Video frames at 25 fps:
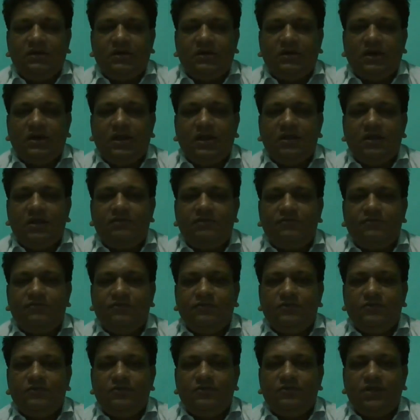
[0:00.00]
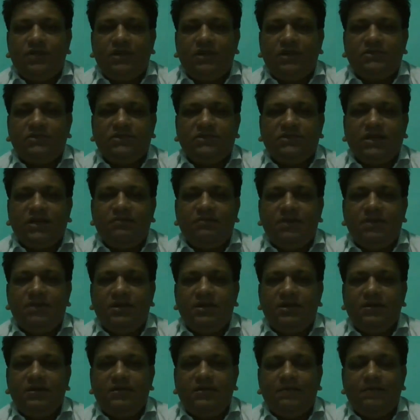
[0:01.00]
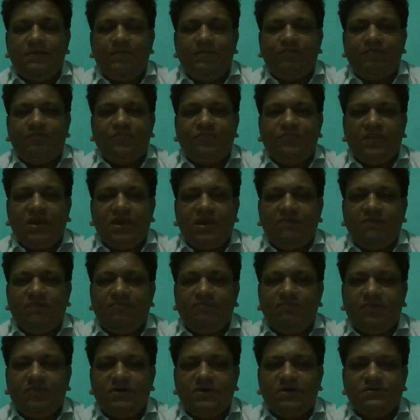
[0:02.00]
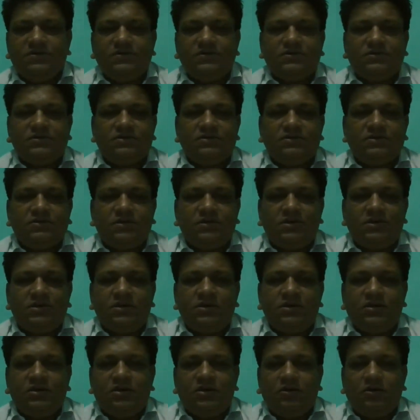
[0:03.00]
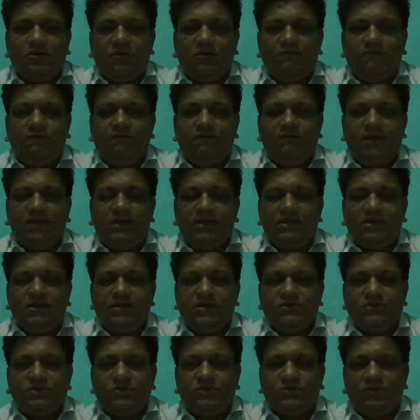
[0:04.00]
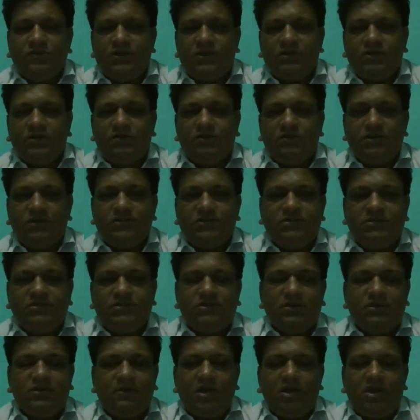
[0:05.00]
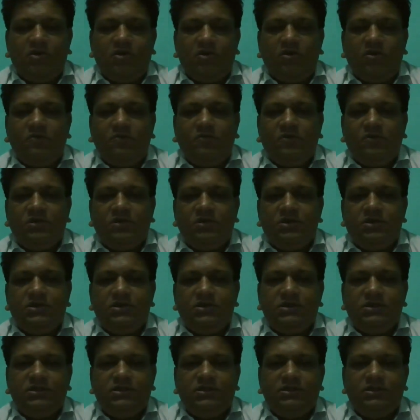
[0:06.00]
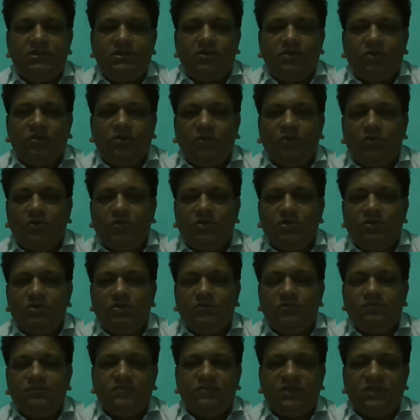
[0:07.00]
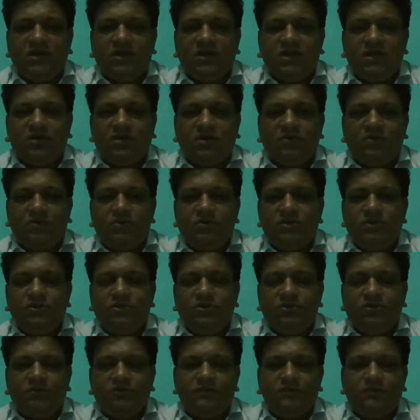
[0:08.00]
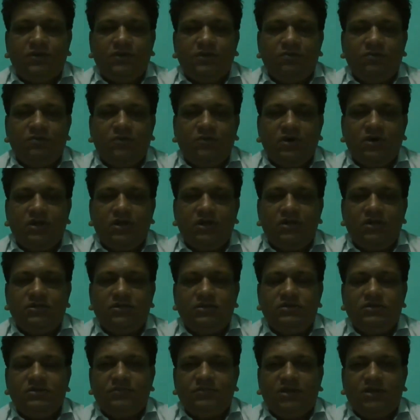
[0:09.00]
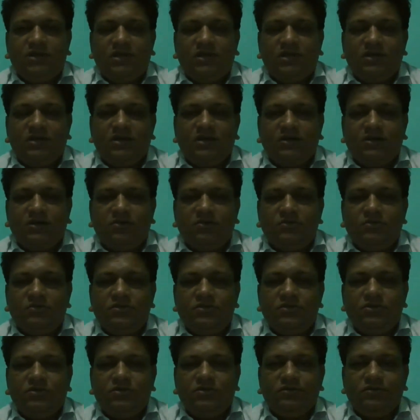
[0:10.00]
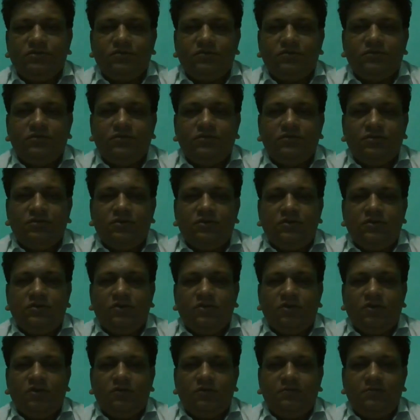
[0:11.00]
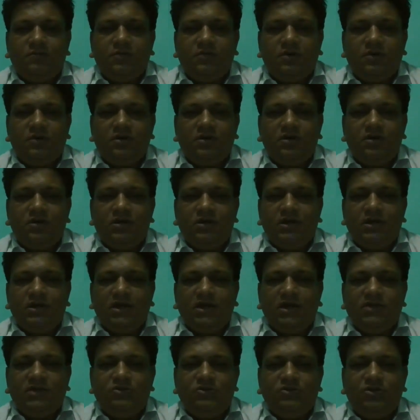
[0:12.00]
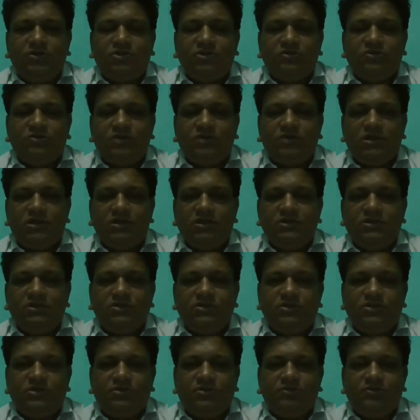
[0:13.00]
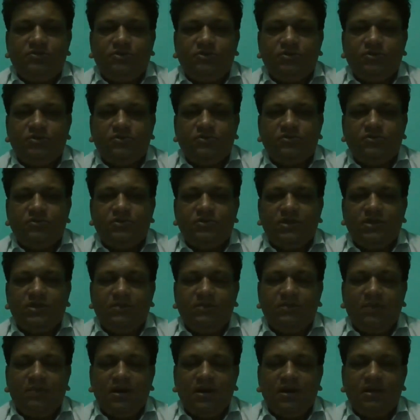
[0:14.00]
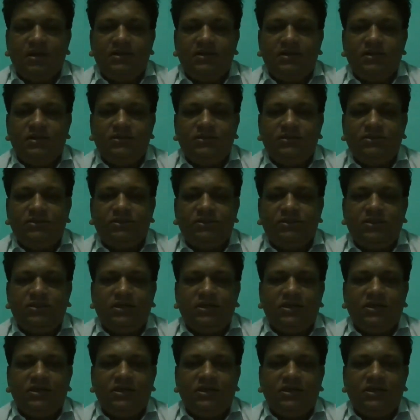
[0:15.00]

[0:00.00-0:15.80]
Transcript: colorful and charming campus of Bhatera School and College. You have already known the condition of the world and the condition of educational institutions in Bangladesh,